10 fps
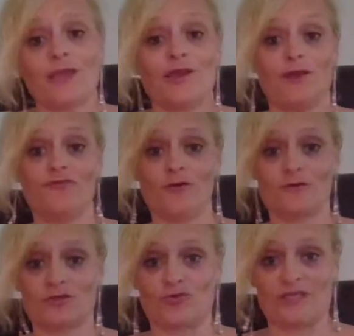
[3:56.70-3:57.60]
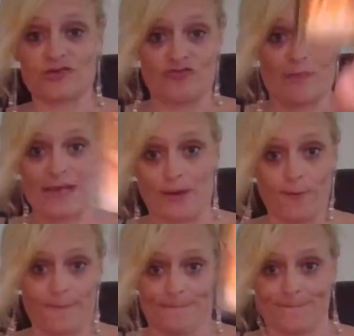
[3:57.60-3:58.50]
If you can sort this crap
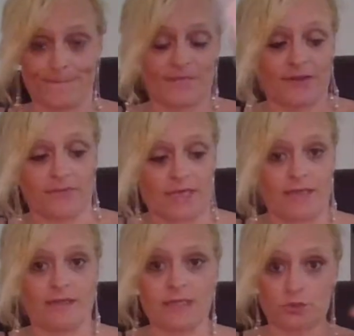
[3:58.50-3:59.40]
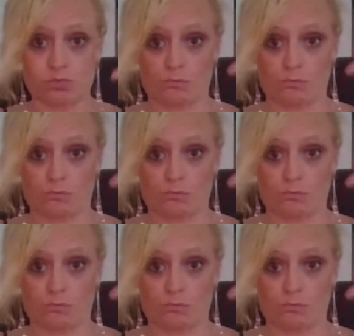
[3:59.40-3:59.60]
out, okay, in this,